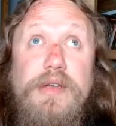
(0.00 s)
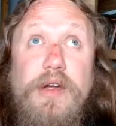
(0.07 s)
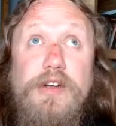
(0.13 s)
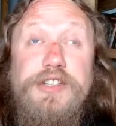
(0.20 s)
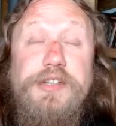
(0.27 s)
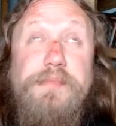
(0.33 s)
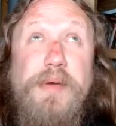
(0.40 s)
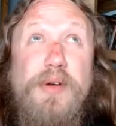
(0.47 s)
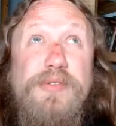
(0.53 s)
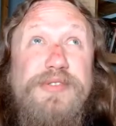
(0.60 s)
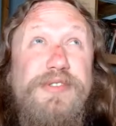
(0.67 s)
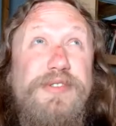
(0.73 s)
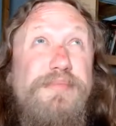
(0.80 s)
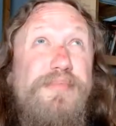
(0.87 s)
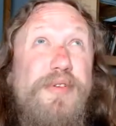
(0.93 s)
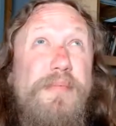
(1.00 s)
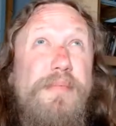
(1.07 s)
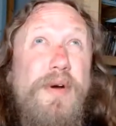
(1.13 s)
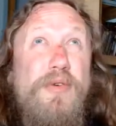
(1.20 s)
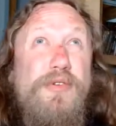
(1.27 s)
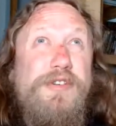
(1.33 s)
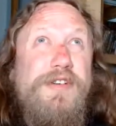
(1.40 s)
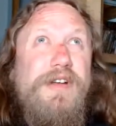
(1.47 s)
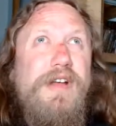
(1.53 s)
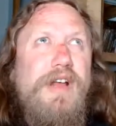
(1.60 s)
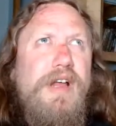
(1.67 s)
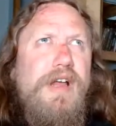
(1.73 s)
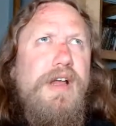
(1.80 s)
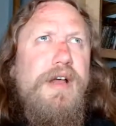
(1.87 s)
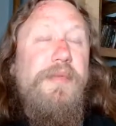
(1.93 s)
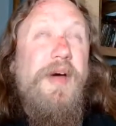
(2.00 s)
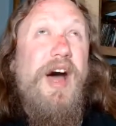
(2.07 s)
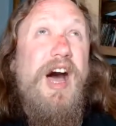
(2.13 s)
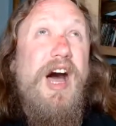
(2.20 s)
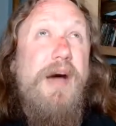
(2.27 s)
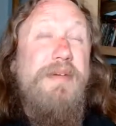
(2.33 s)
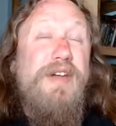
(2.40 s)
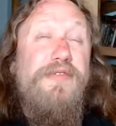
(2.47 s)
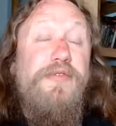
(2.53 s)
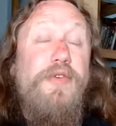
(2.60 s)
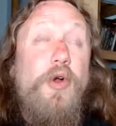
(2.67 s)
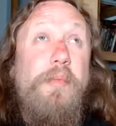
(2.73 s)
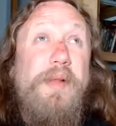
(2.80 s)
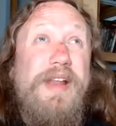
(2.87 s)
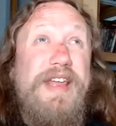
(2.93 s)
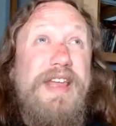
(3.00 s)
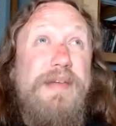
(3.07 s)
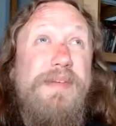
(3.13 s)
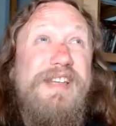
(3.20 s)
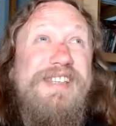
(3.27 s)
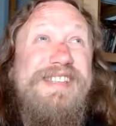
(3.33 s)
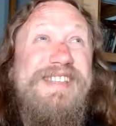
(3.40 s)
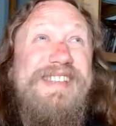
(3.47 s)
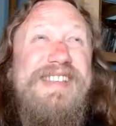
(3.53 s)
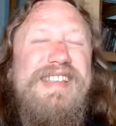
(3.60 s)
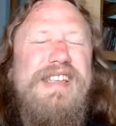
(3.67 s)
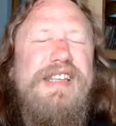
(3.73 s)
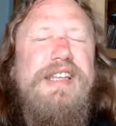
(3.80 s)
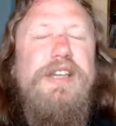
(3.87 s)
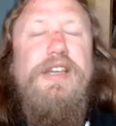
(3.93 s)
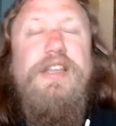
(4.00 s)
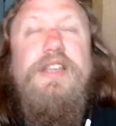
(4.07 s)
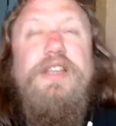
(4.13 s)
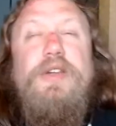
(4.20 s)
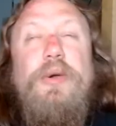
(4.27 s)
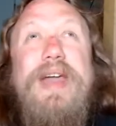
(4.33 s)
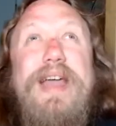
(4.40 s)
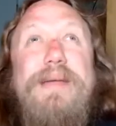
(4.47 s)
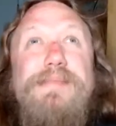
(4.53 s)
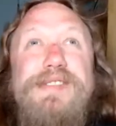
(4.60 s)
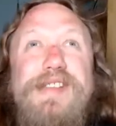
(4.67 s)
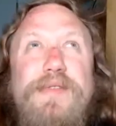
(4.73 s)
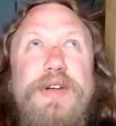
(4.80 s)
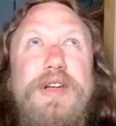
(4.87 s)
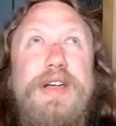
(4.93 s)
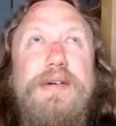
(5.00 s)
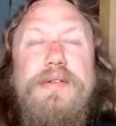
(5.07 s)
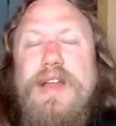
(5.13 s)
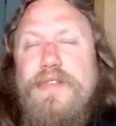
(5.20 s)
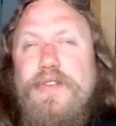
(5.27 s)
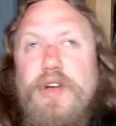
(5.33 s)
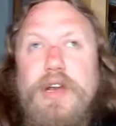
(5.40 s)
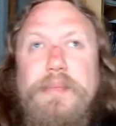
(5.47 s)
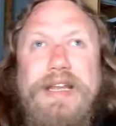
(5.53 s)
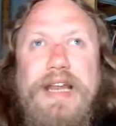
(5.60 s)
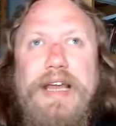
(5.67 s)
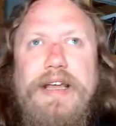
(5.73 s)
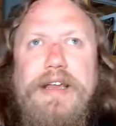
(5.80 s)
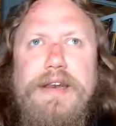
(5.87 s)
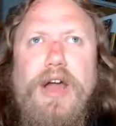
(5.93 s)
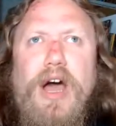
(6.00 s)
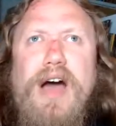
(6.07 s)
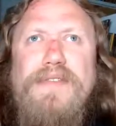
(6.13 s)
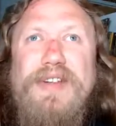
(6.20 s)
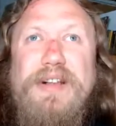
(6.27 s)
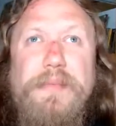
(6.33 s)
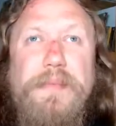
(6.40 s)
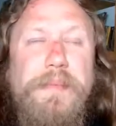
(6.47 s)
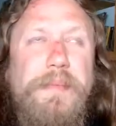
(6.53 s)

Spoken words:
are supposed to promote the hobby of role playing, because your game's never going to be like a novel,